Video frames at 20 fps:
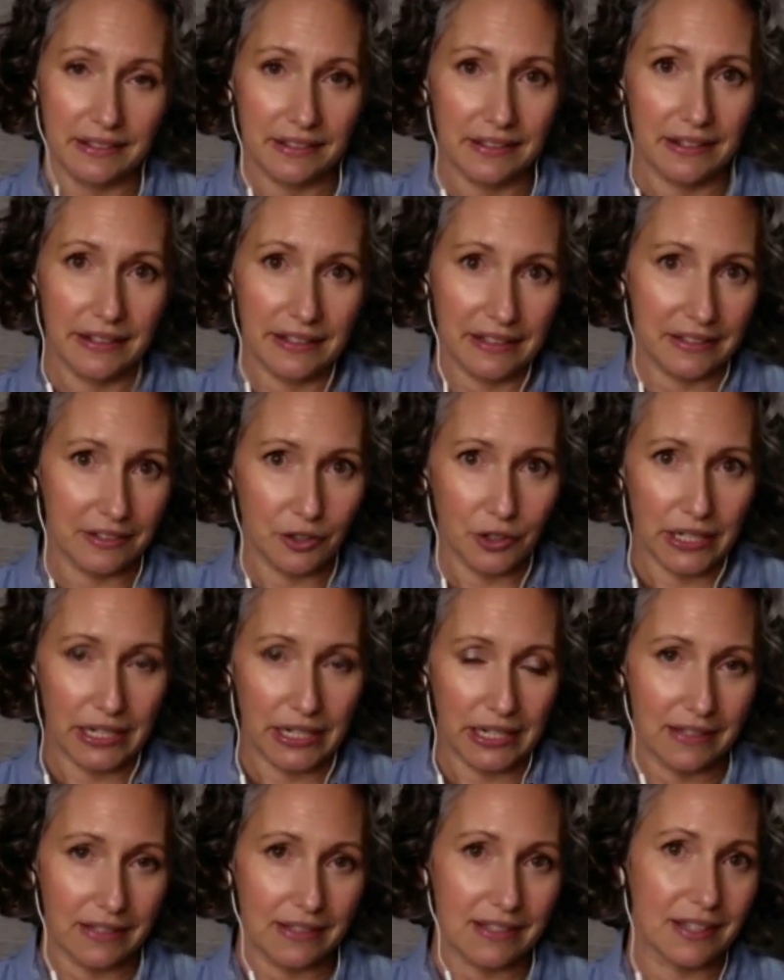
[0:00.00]

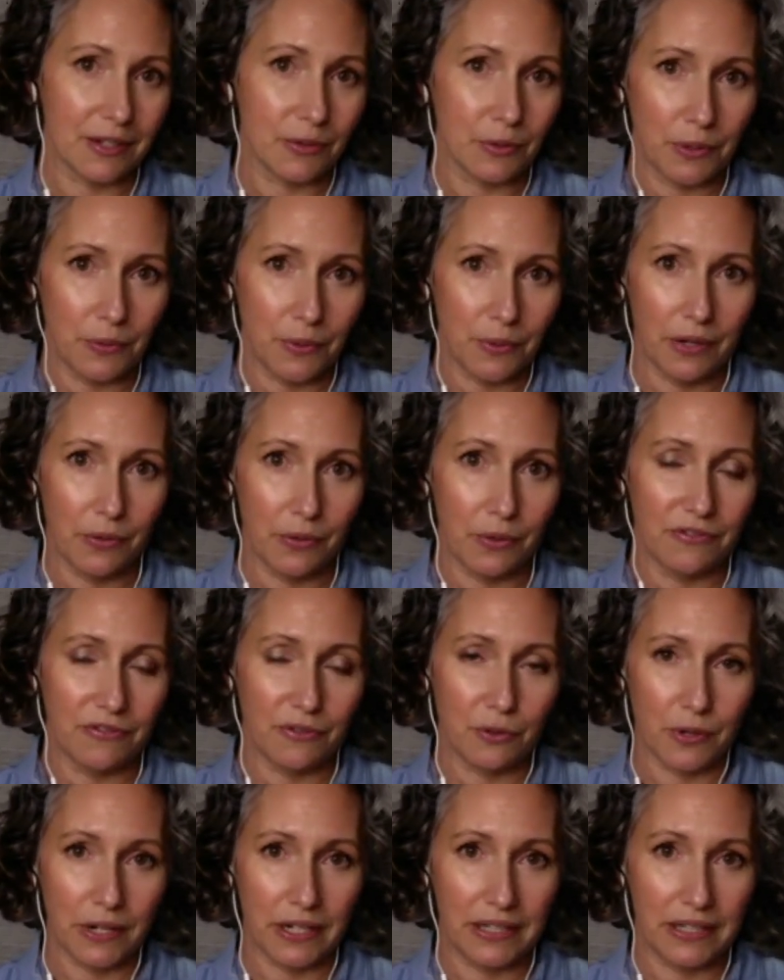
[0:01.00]
ingredients that we want to avoid.